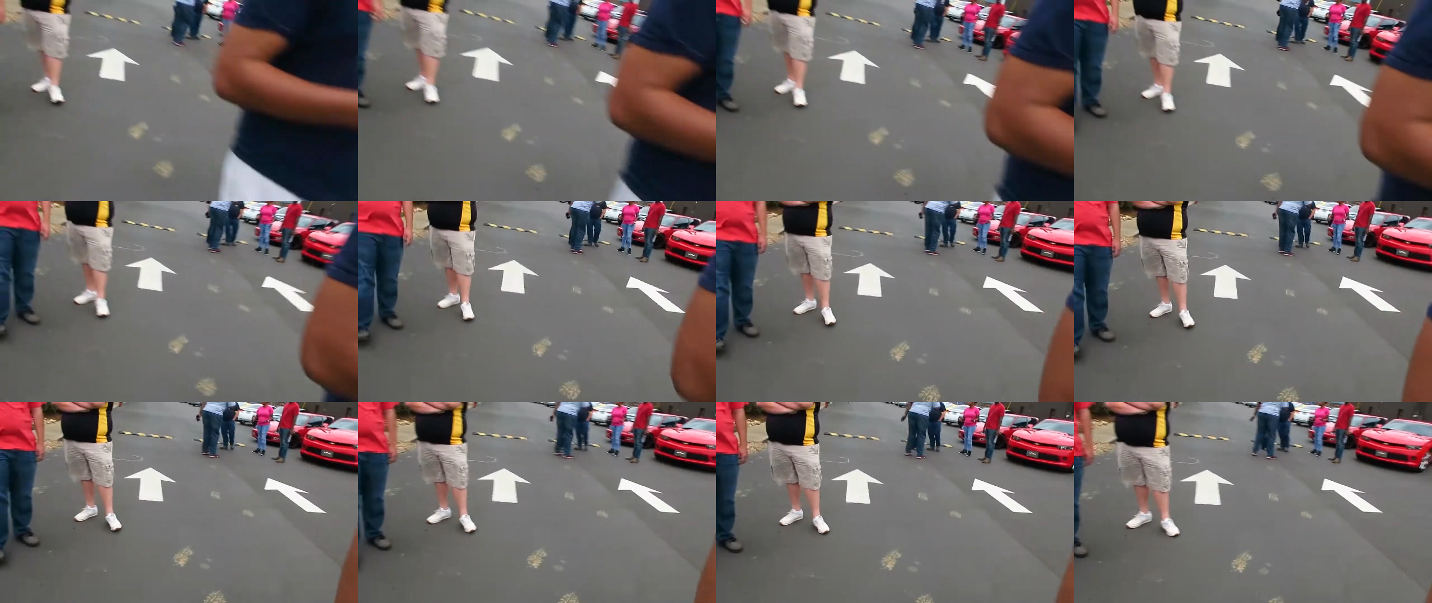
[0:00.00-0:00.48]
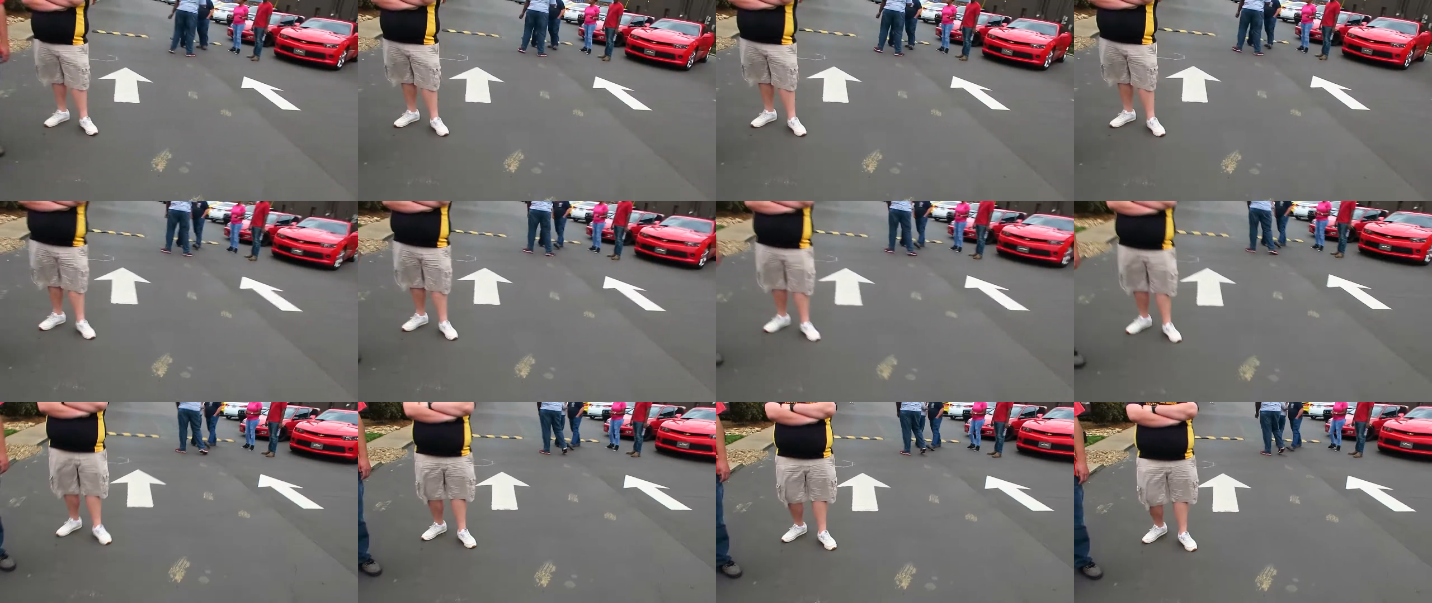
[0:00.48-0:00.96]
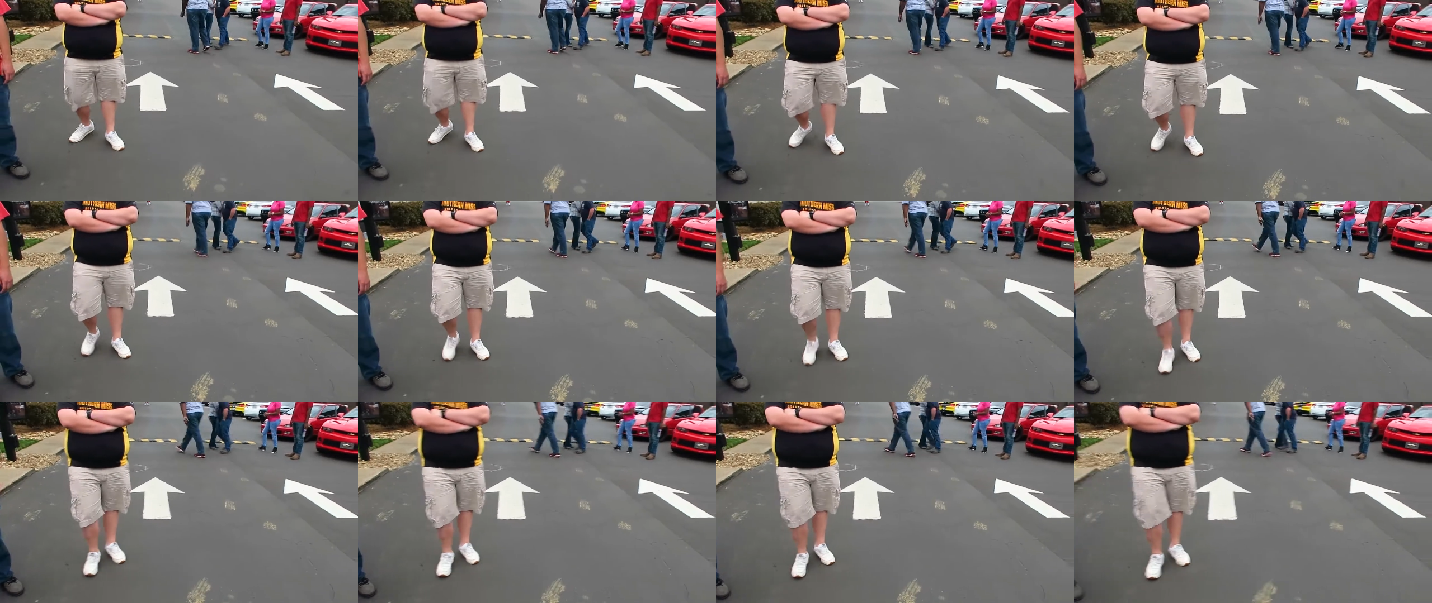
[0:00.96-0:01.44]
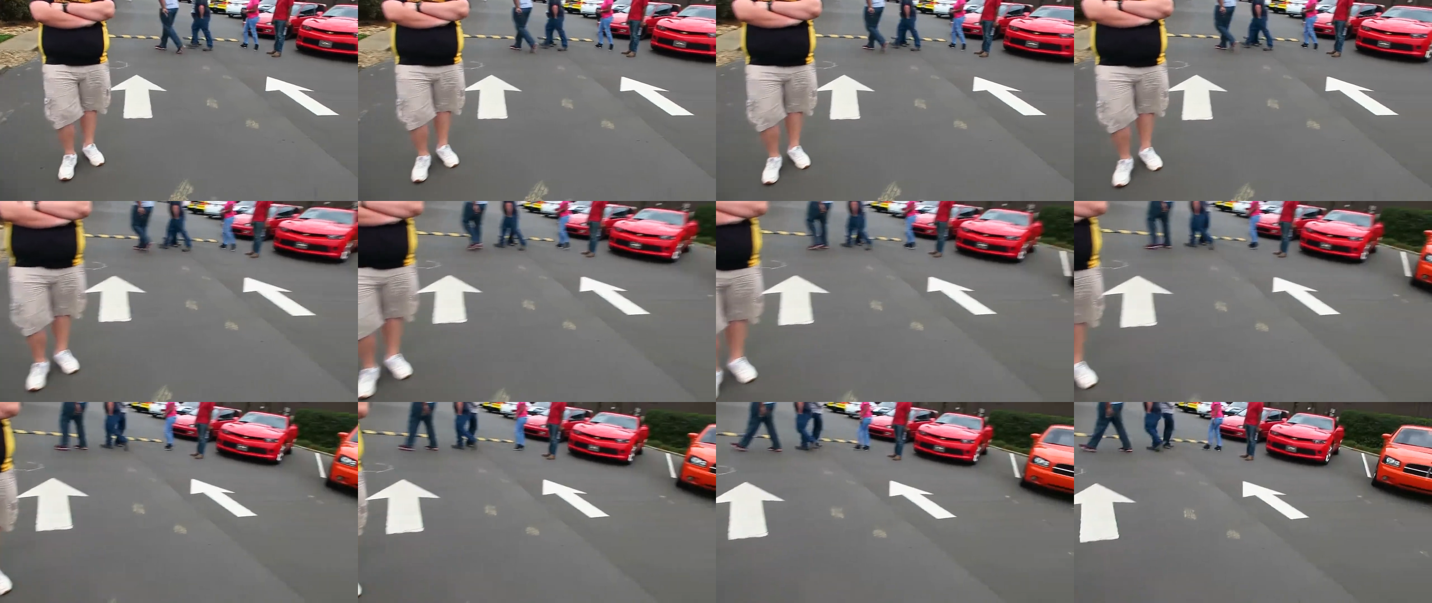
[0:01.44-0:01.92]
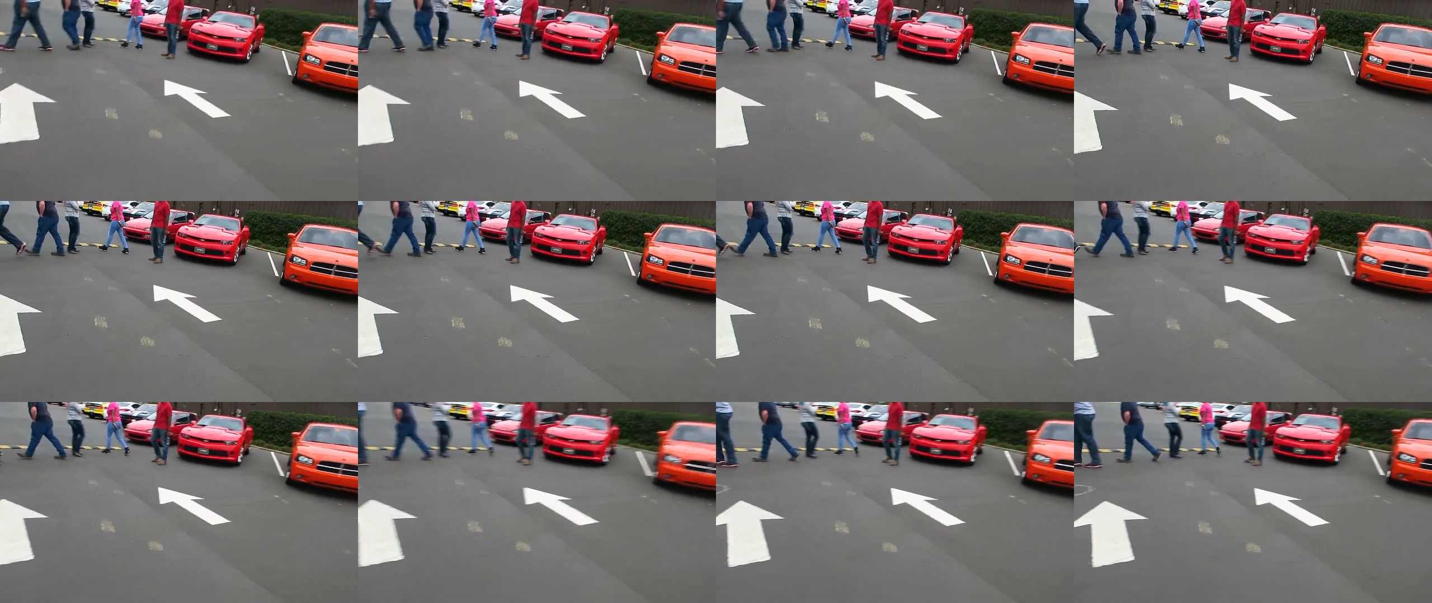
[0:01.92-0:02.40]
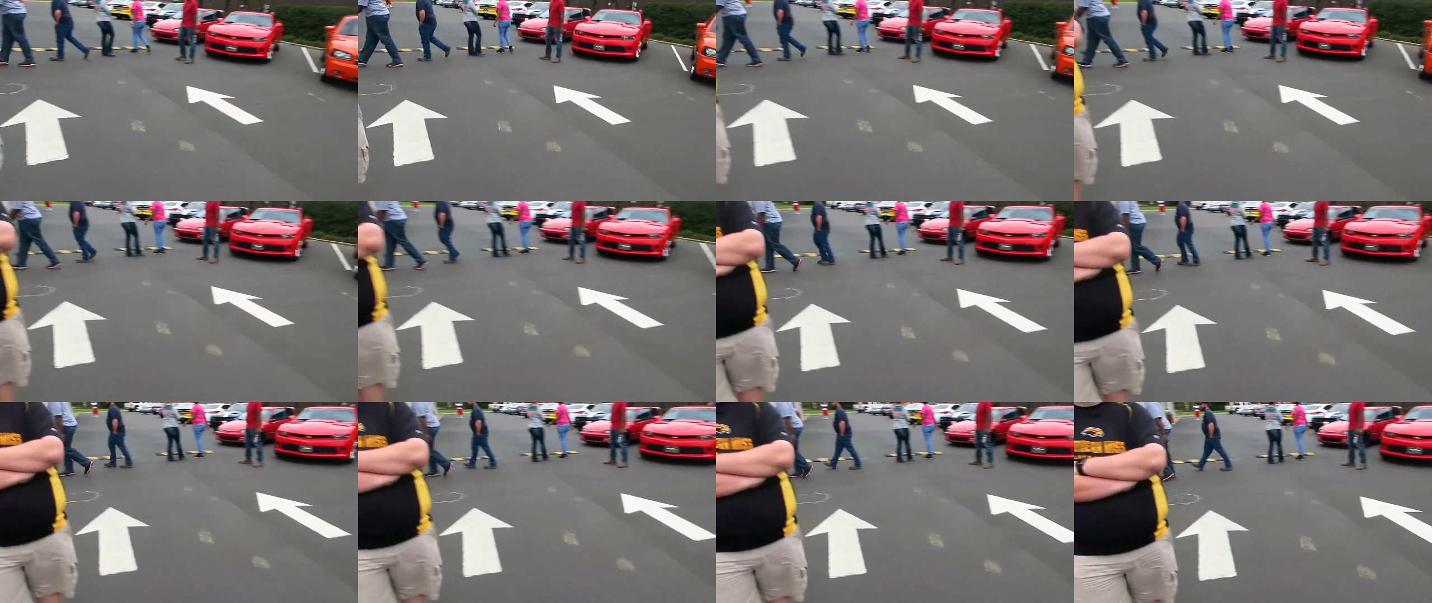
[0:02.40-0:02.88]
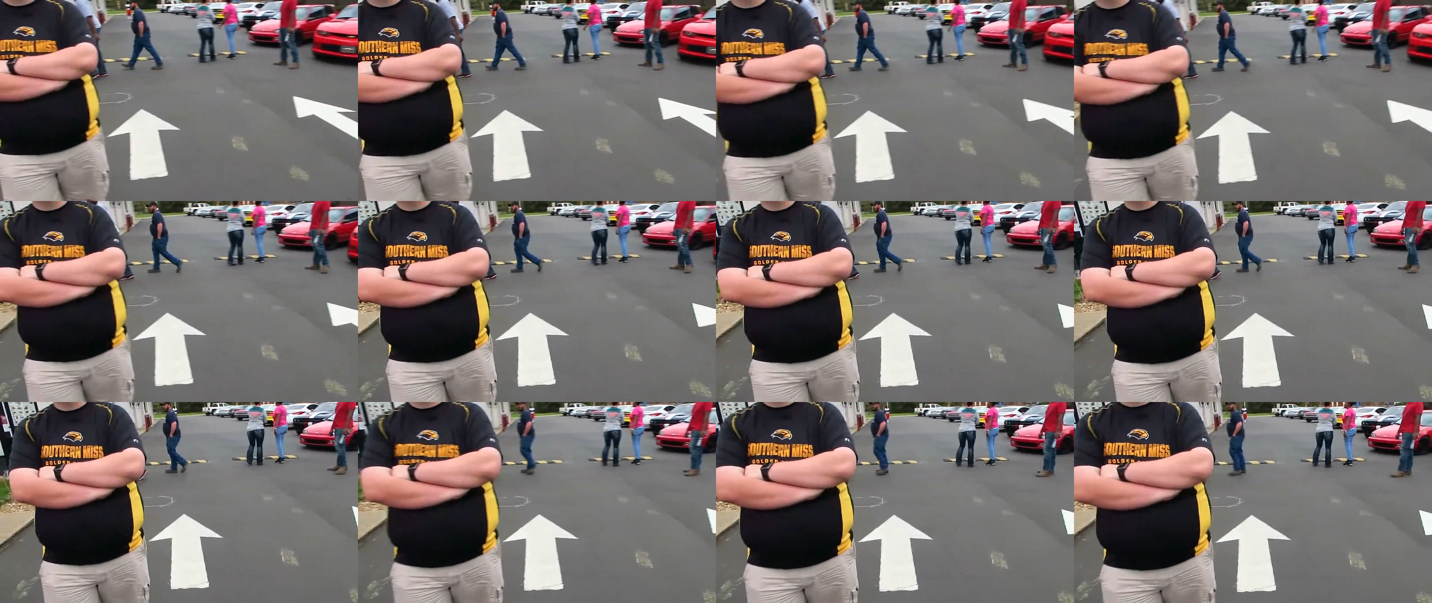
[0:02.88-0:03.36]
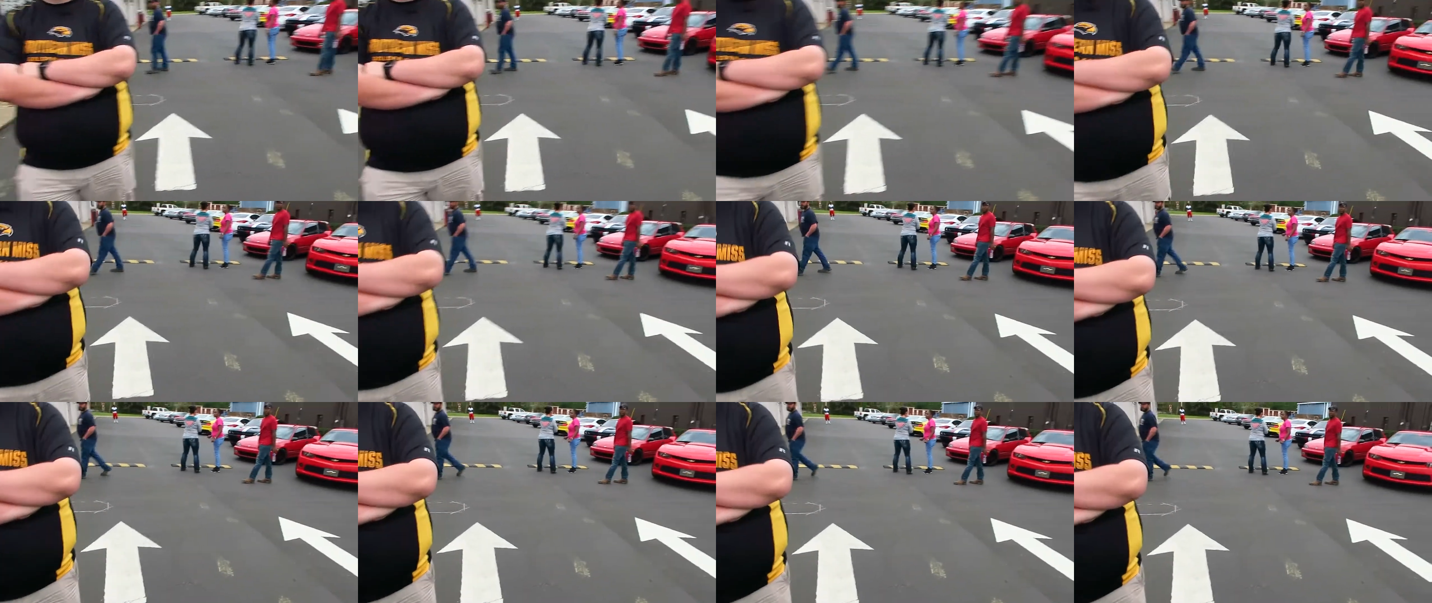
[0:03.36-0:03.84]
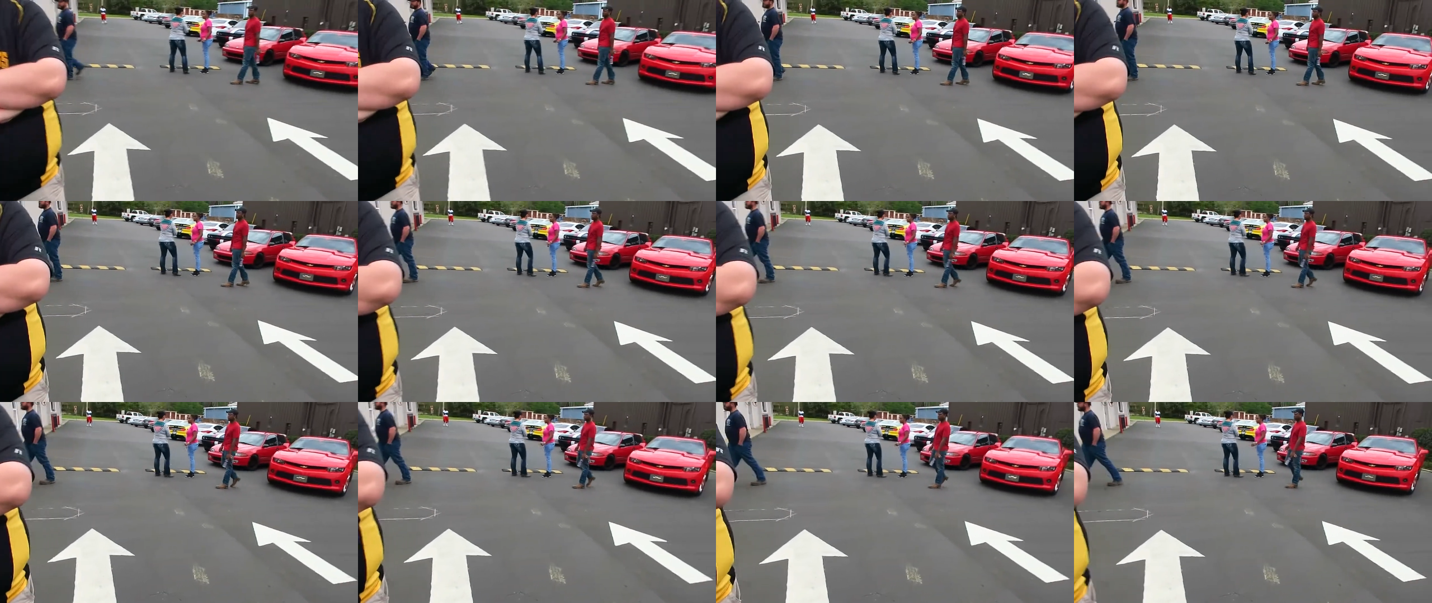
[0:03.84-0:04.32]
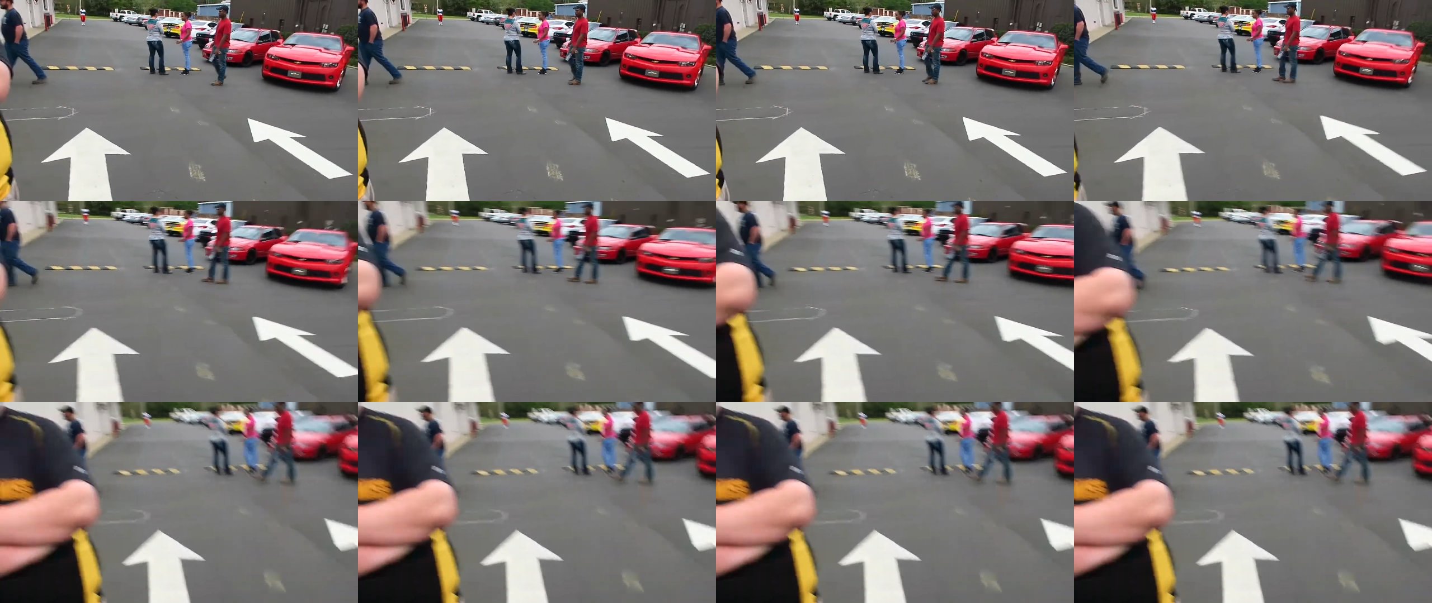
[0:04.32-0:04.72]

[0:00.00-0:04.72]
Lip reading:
(no speaker visible)